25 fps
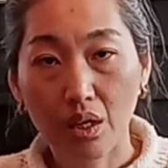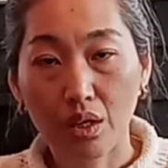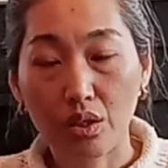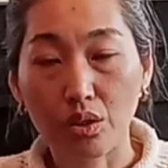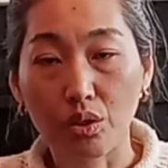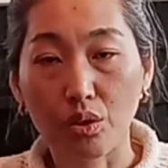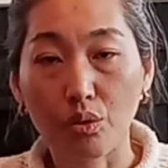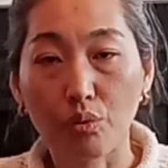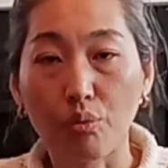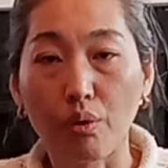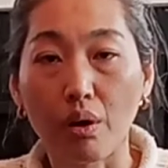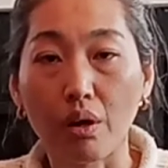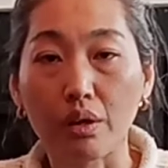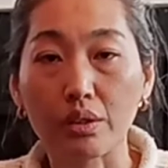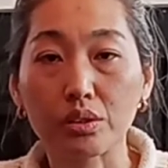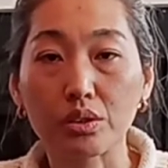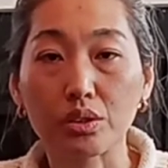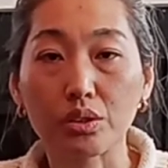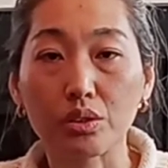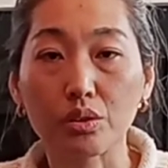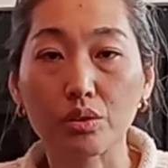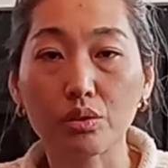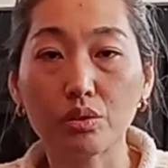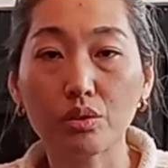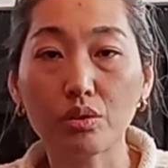you want
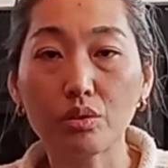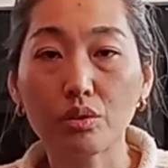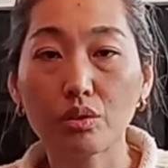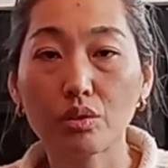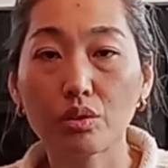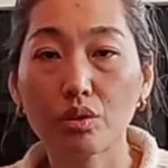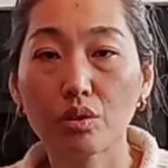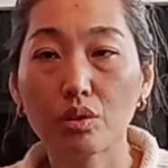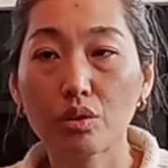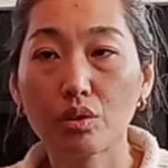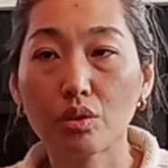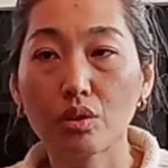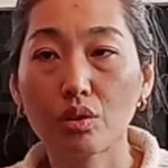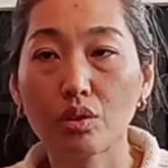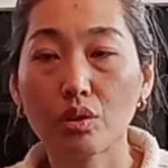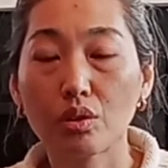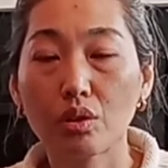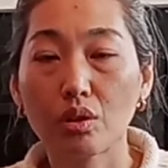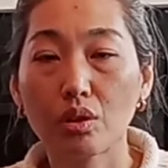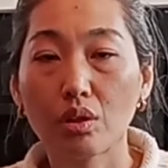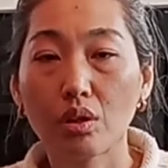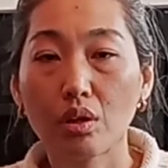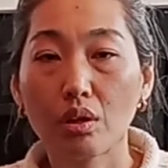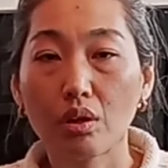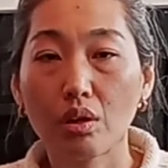to
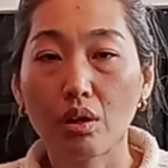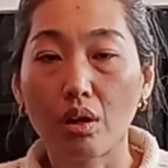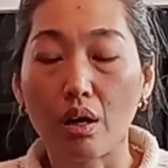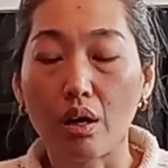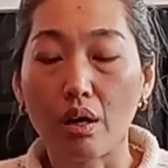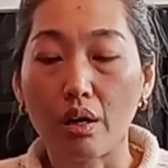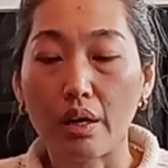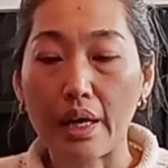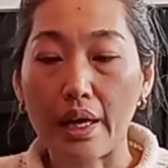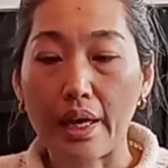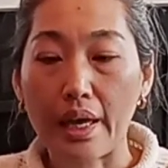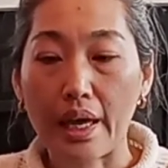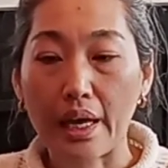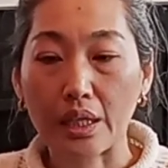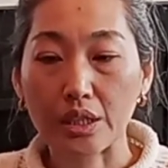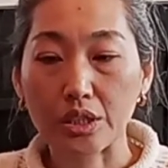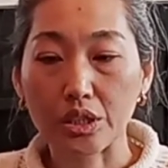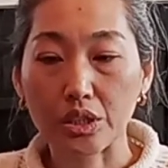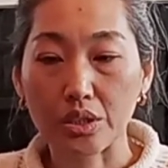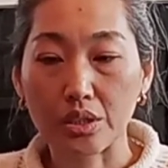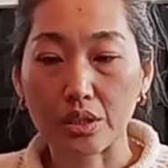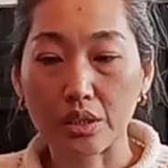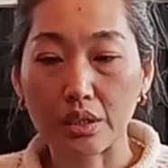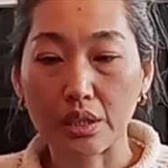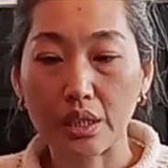
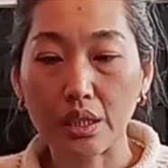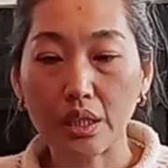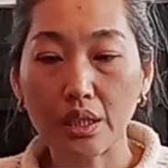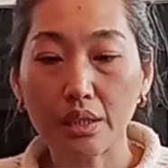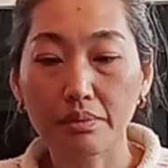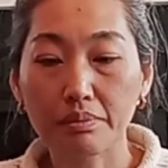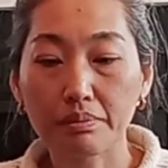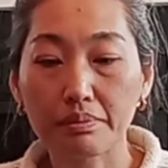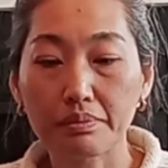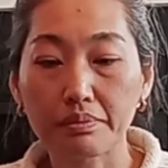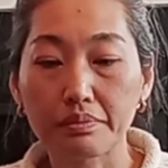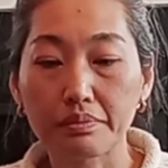actually